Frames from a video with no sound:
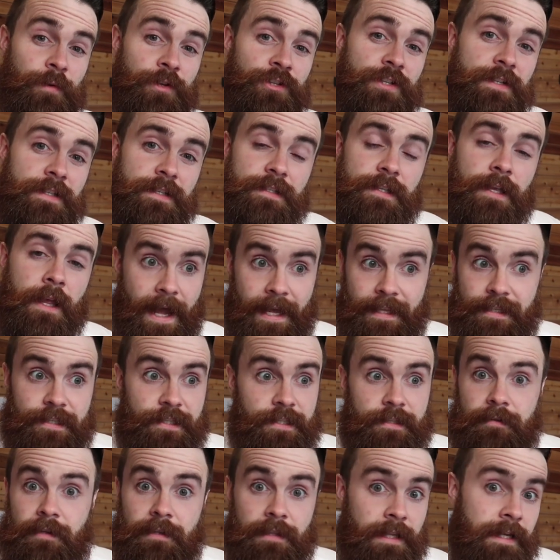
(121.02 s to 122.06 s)
switches,
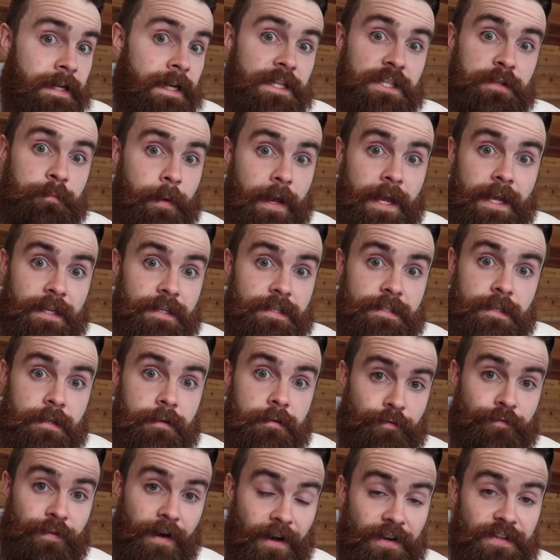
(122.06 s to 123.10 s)
that's Linux based.
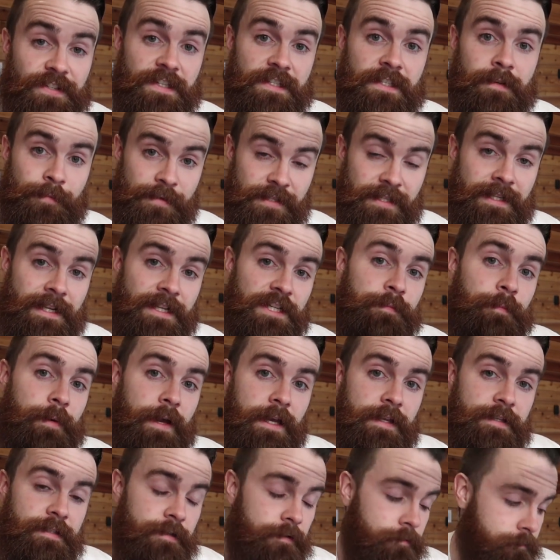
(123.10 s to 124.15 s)
The file system is Linux
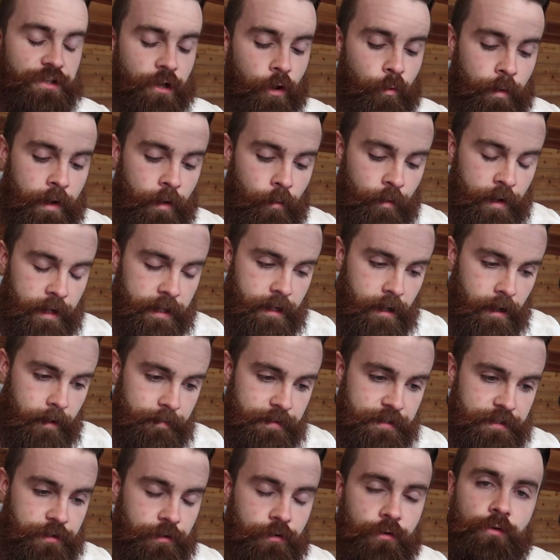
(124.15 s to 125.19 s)
based. So when it
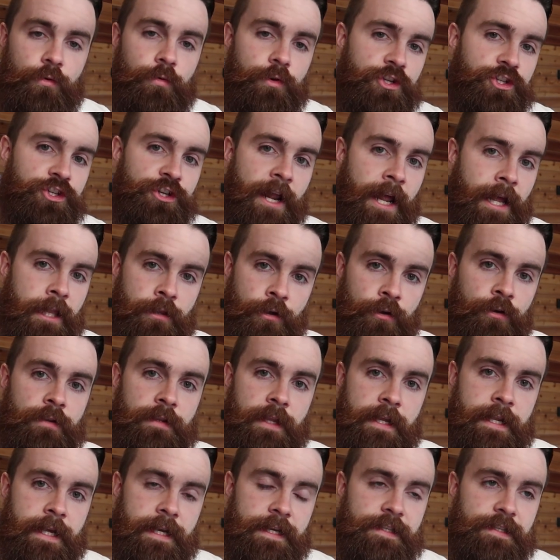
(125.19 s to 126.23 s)
comes to should I learn
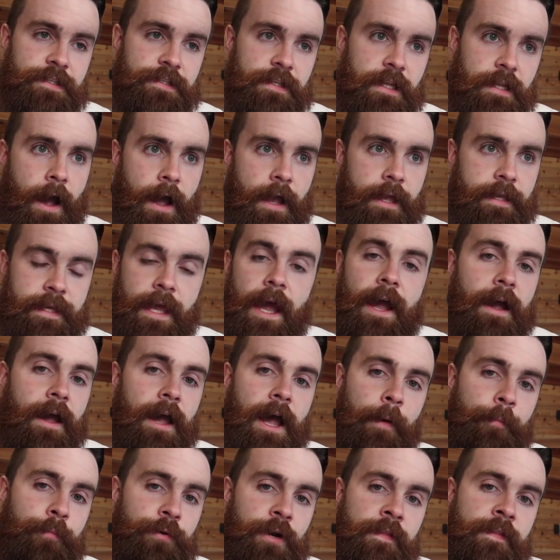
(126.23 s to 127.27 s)
Linux, yeah,
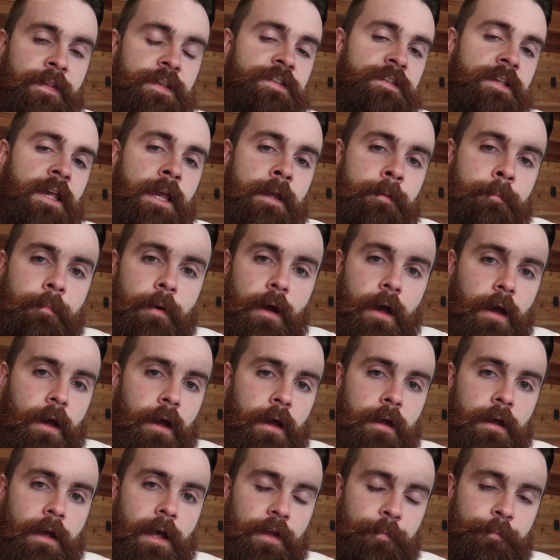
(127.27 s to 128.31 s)
I put it in
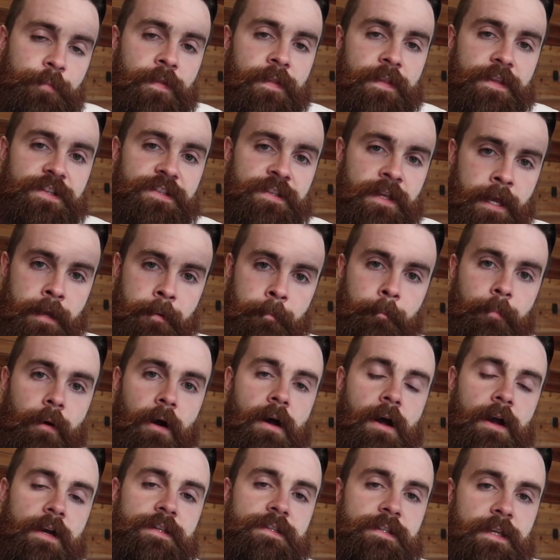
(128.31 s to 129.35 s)
the same
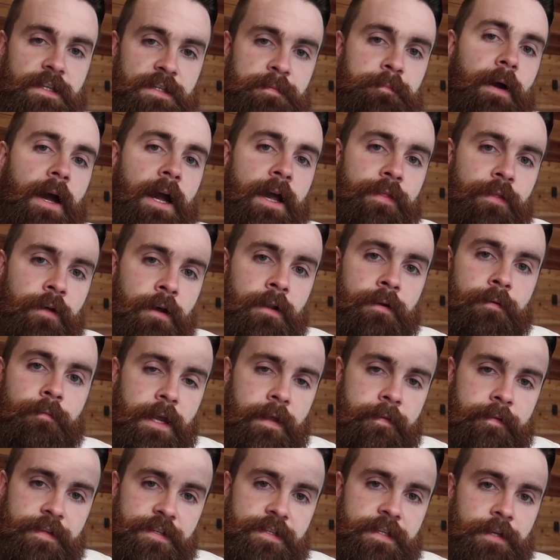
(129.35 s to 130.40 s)
box as Python
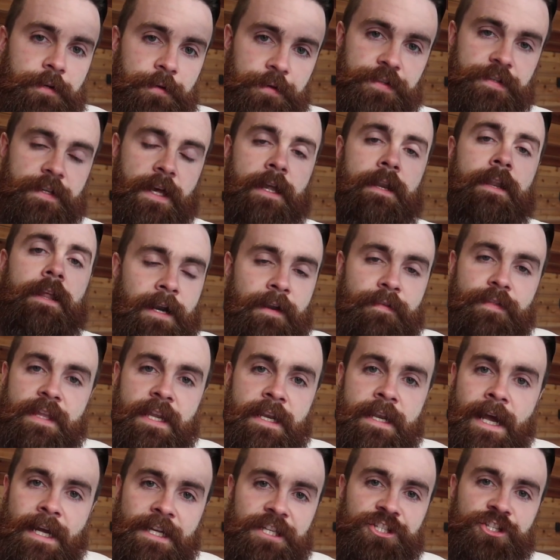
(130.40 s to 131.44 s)
and the skill set. Kind of
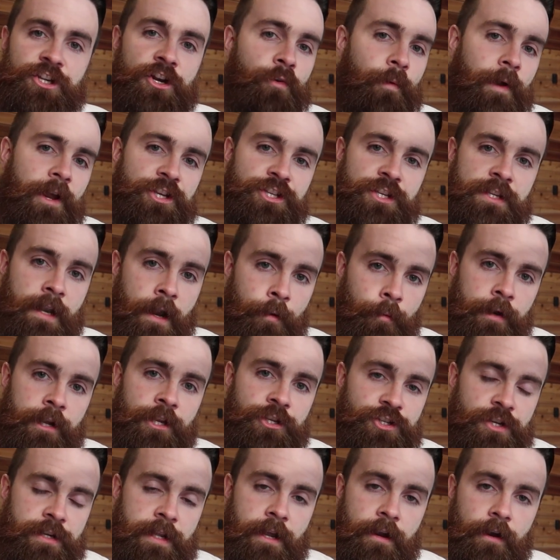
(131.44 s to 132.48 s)
the next generation network
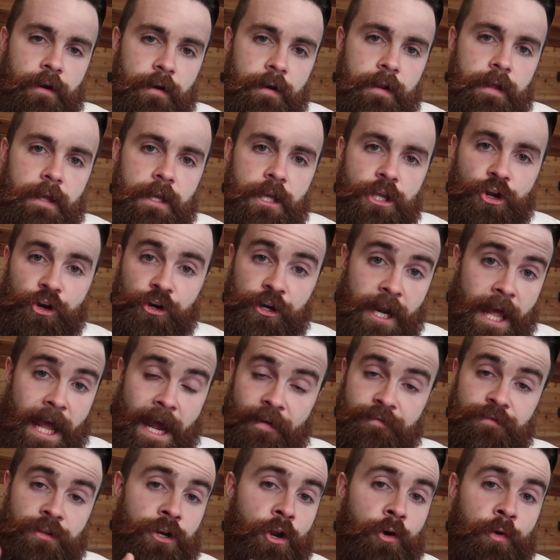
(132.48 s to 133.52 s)
engineer, you're gonna
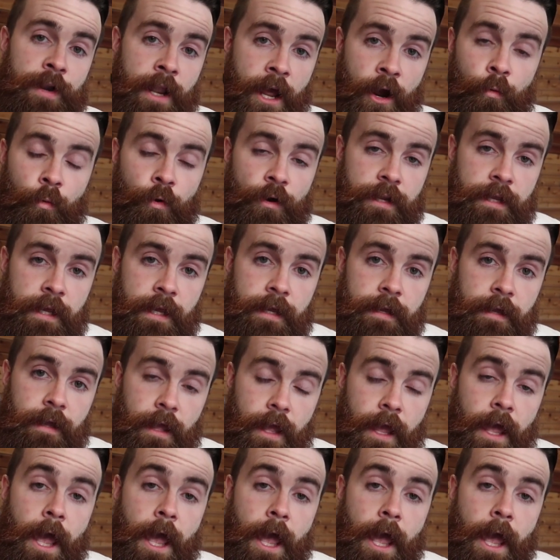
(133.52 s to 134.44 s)
have to know networking,